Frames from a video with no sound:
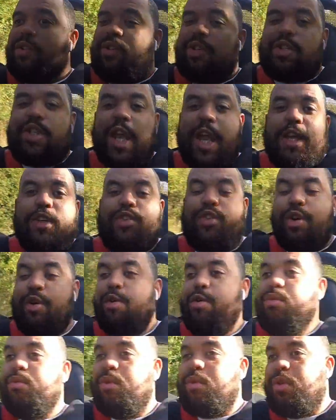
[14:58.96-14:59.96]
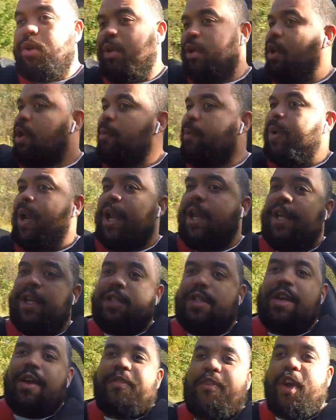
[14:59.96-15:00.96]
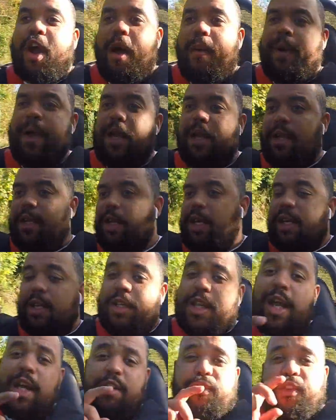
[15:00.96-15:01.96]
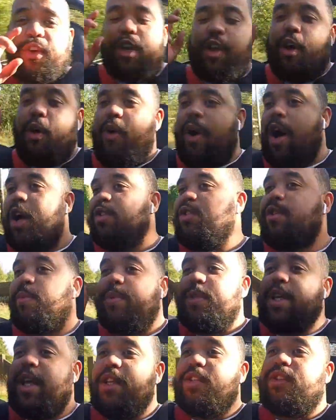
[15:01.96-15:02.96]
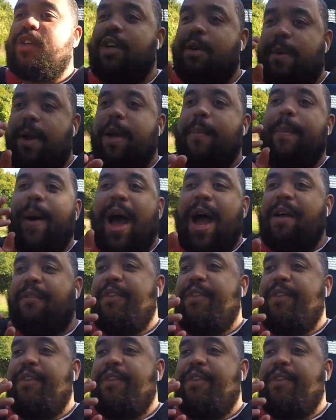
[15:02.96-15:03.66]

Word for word: So stay tuned, plenty of stuff coming. Next video, 100% is going to be a bike